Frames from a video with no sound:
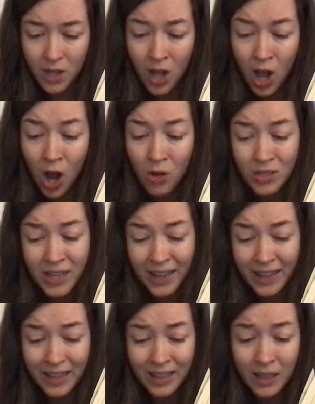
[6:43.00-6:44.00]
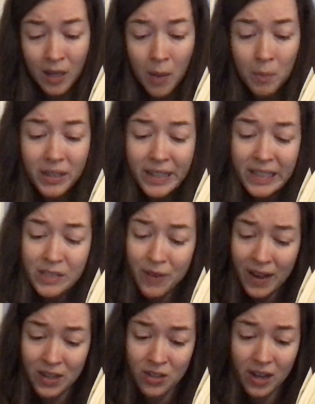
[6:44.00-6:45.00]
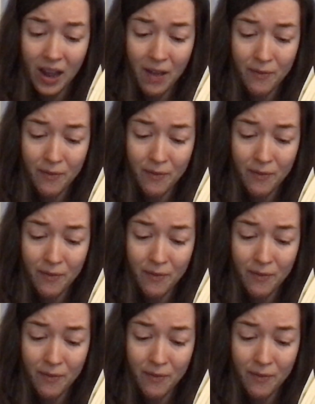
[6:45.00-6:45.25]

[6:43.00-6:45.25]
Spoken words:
"Oh, Diana, please find your